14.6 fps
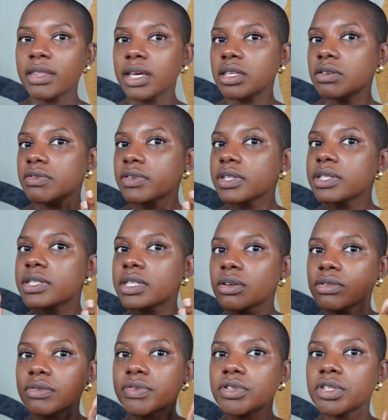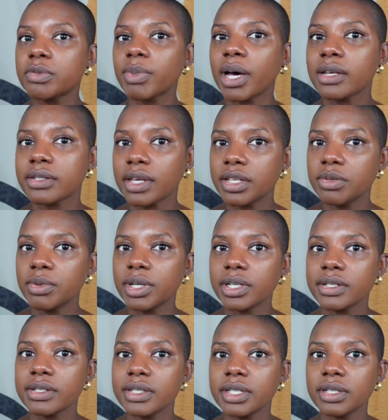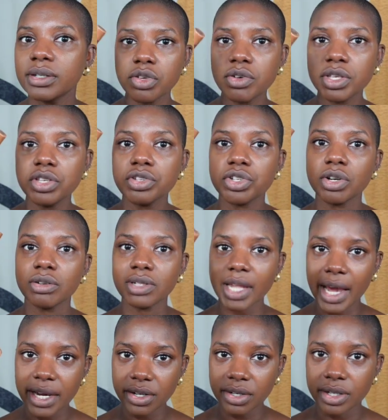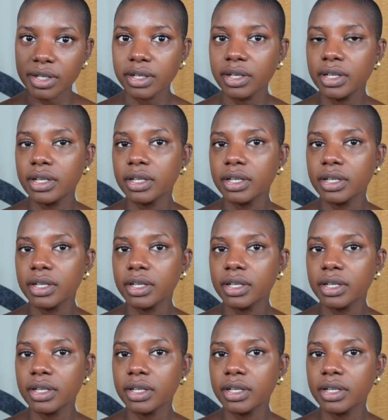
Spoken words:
that you've concealed the few spots that you want to conceal, you can use your lighter